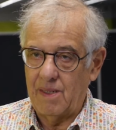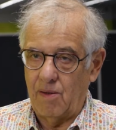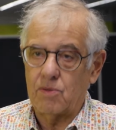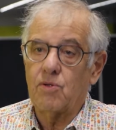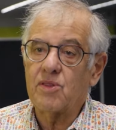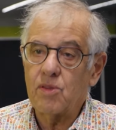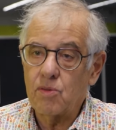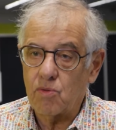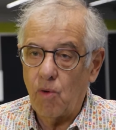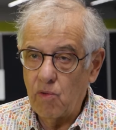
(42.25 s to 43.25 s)
or not
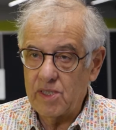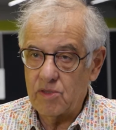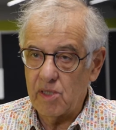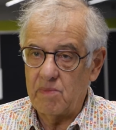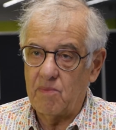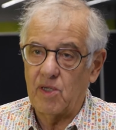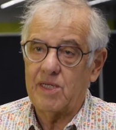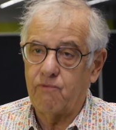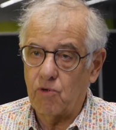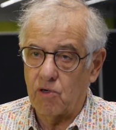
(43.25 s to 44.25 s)
only to the memory.
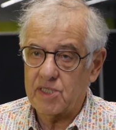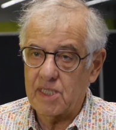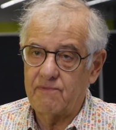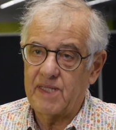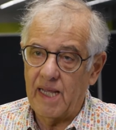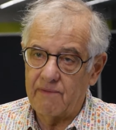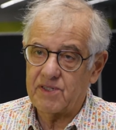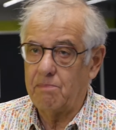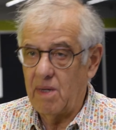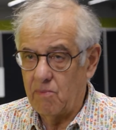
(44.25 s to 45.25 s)
Of course, if they have
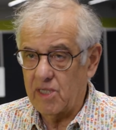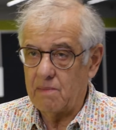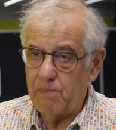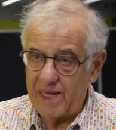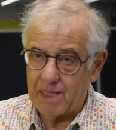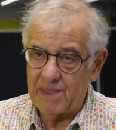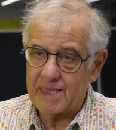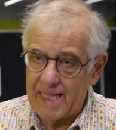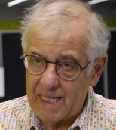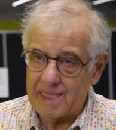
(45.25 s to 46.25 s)
some memory
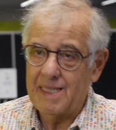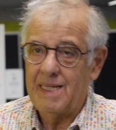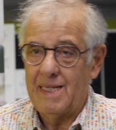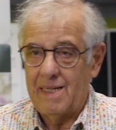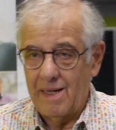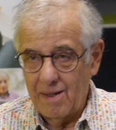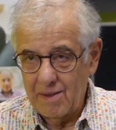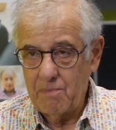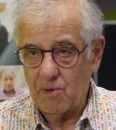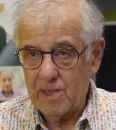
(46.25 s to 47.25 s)
impairment, then
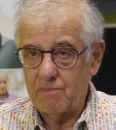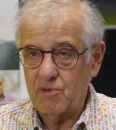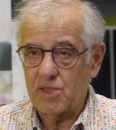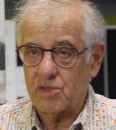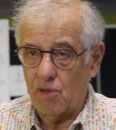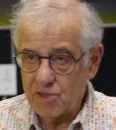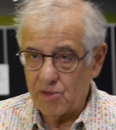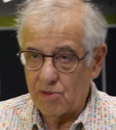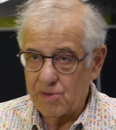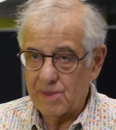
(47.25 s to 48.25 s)
hippocampus is
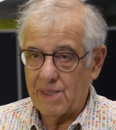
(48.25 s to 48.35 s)
also